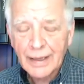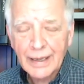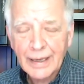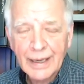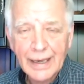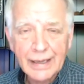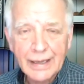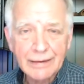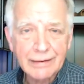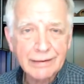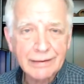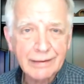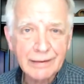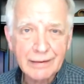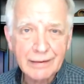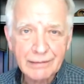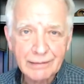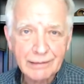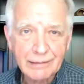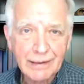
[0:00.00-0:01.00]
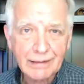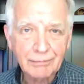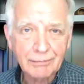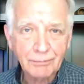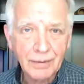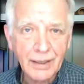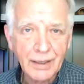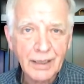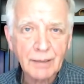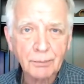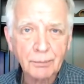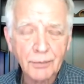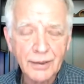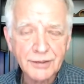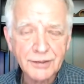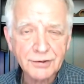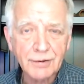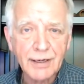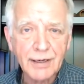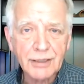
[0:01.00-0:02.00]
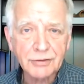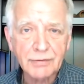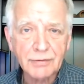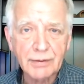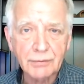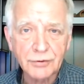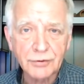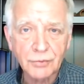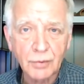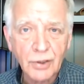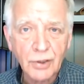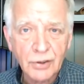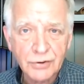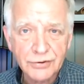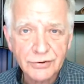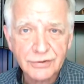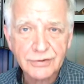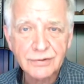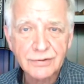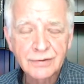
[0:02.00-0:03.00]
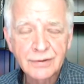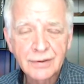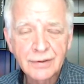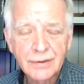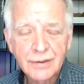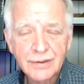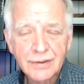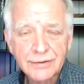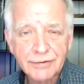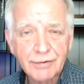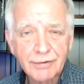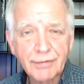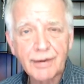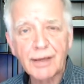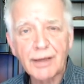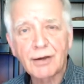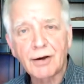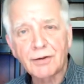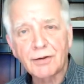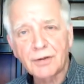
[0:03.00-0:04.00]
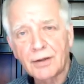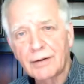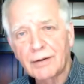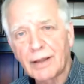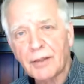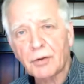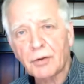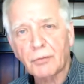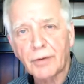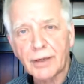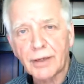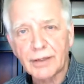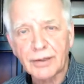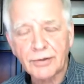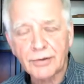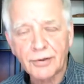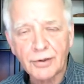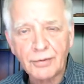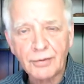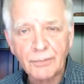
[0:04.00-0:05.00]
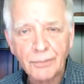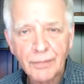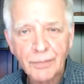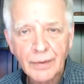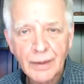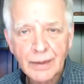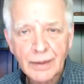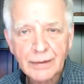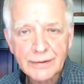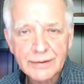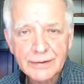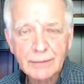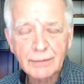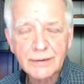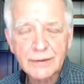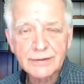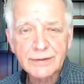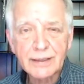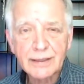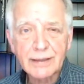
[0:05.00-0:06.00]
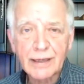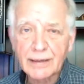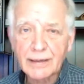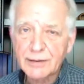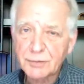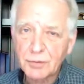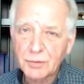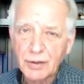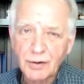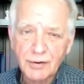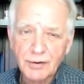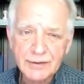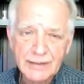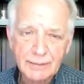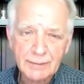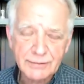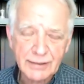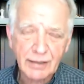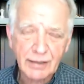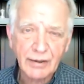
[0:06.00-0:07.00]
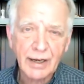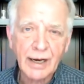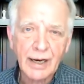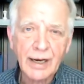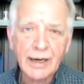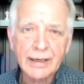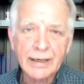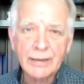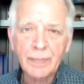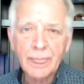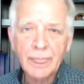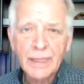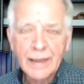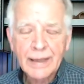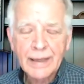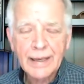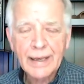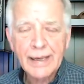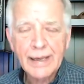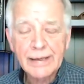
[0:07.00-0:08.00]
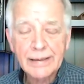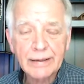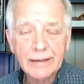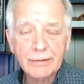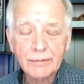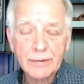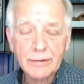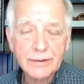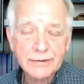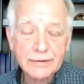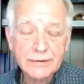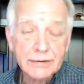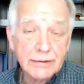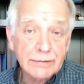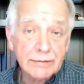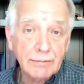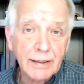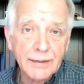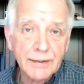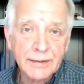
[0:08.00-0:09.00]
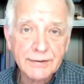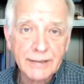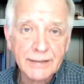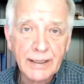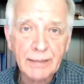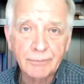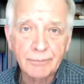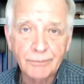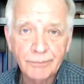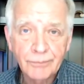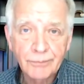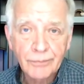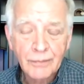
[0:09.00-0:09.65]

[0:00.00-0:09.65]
And the, the paid appraisal actually was worse. So then I called another realtor. Someone said, hey, this one always comes out high and it was, about the same.